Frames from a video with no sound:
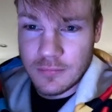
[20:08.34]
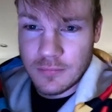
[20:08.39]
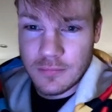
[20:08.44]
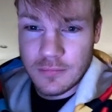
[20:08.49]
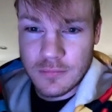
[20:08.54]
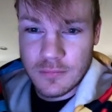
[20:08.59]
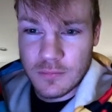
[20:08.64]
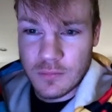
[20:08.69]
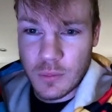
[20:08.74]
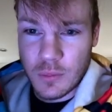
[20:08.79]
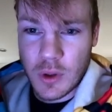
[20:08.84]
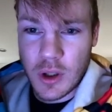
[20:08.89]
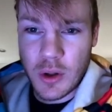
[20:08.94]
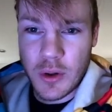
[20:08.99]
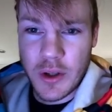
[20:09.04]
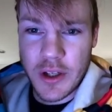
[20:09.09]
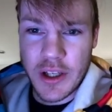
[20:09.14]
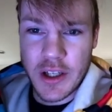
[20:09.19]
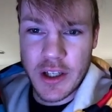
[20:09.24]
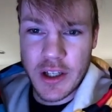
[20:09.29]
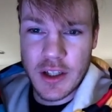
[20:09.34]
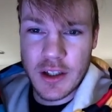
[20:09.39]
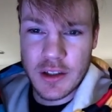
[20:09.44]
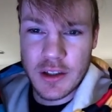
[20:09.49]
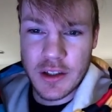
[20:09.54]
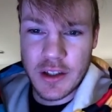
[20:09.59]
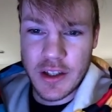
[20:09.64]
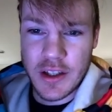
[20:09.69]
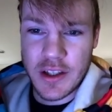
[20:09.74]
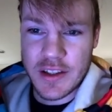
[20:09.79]
We're going here. He
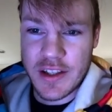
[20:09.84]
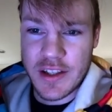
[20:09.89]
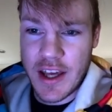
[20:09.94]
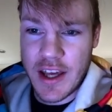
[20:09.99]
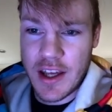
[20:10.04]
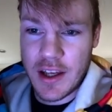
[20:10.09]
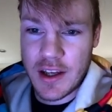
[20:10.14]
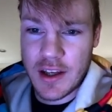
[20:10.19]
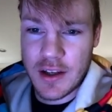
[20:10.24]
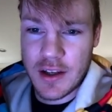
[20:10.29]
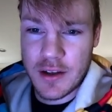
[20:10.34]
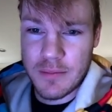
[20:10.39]
can take,